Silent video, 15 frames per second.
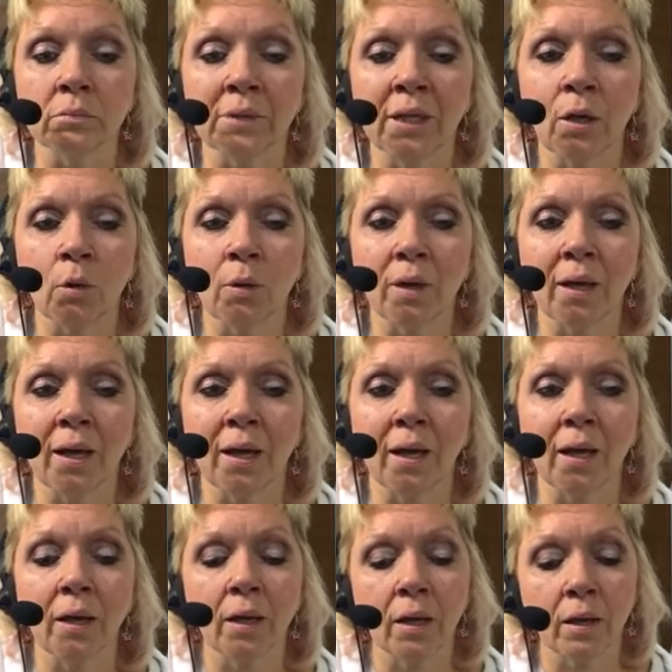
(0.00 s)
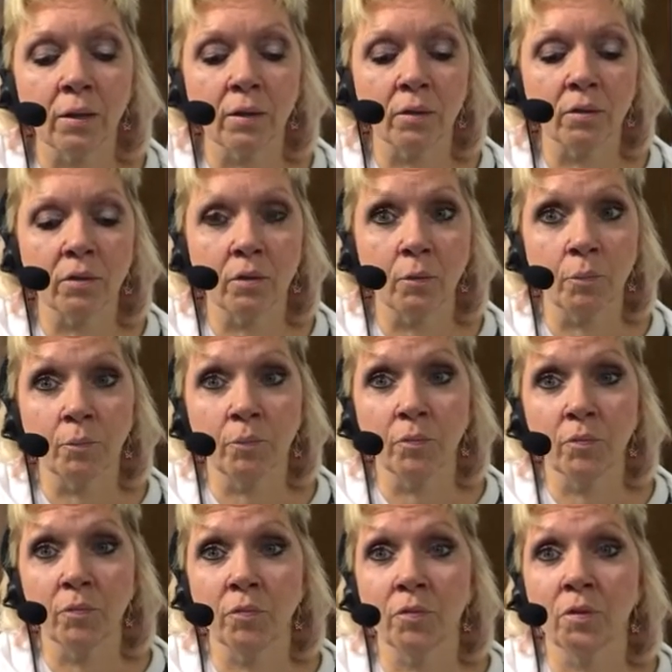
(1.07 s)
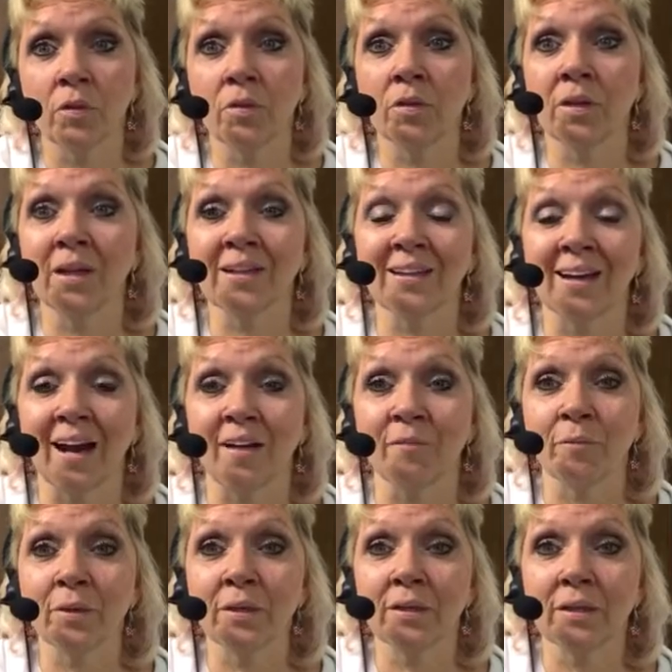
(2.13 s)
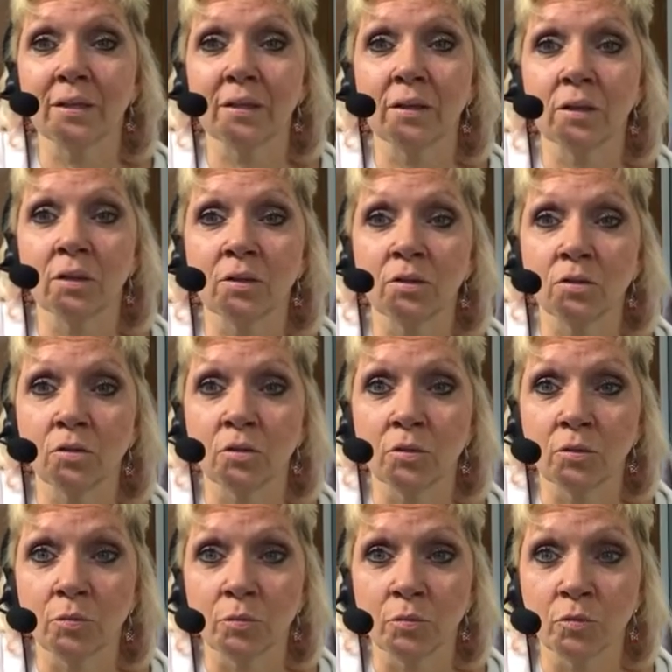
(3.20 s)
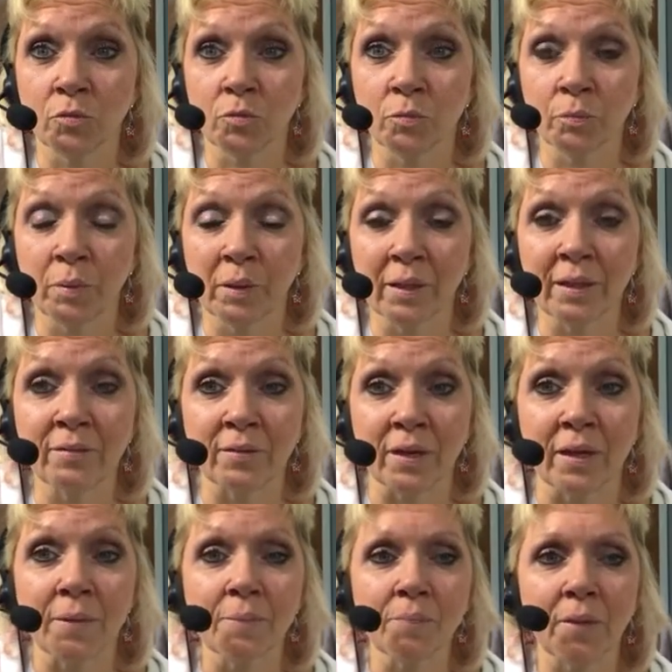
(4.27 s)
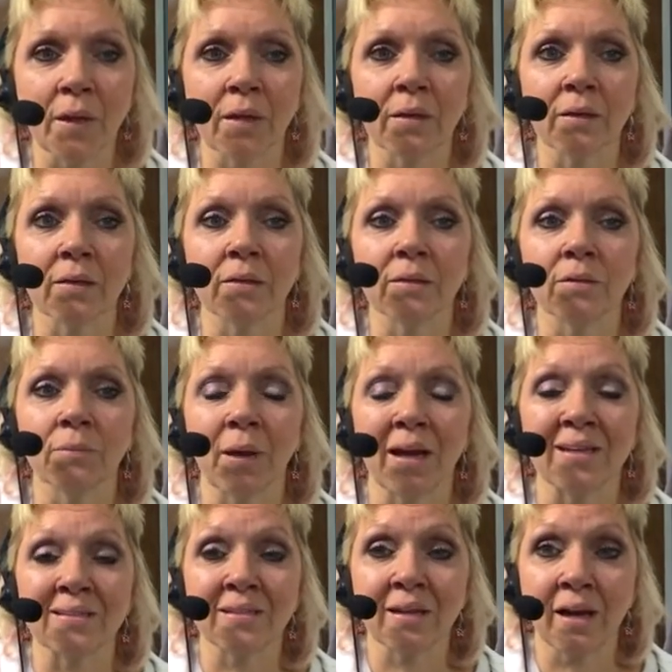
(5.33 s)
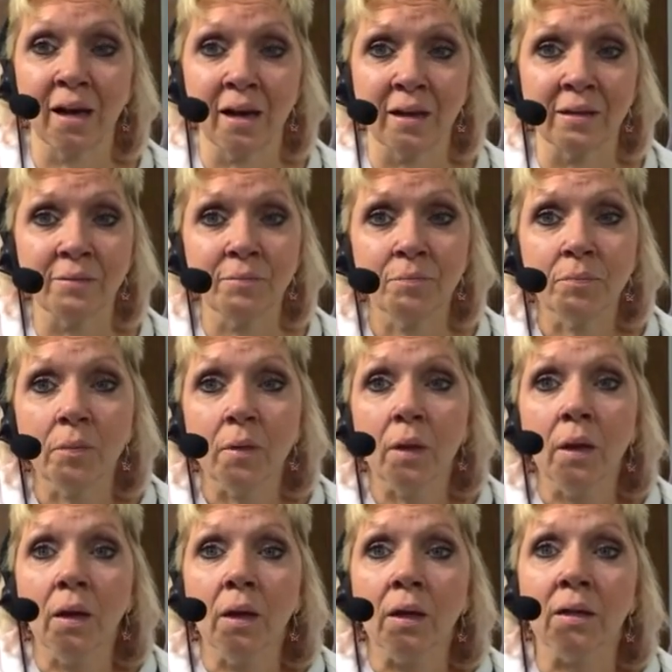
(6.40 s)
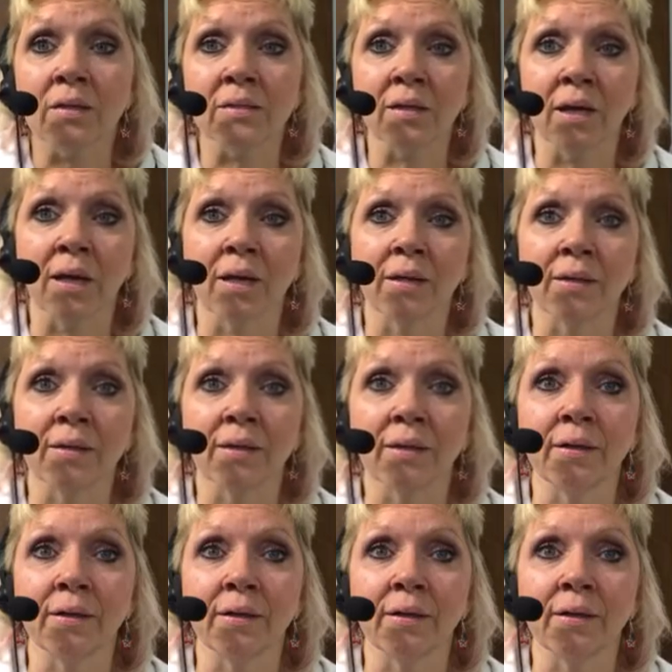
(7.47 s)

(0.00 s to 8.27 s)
they don't, eh, the thing that I've been believing and passing on is that